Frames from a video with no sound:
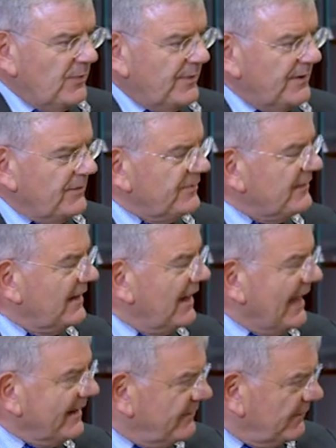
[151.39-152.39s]
we're not
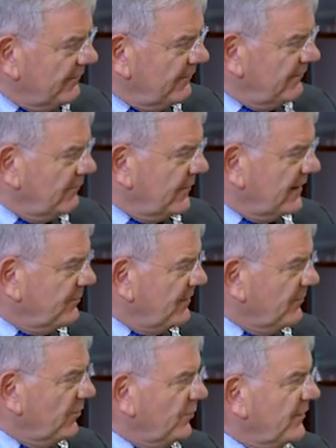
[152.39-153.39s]
elected by the
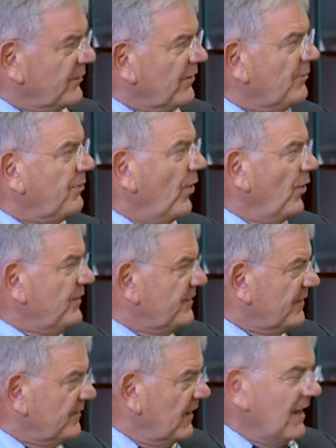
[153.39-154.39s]
people, we're
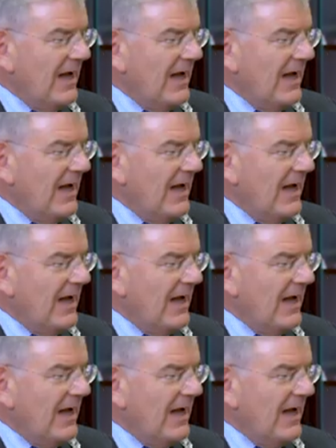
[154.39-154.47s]
appointed.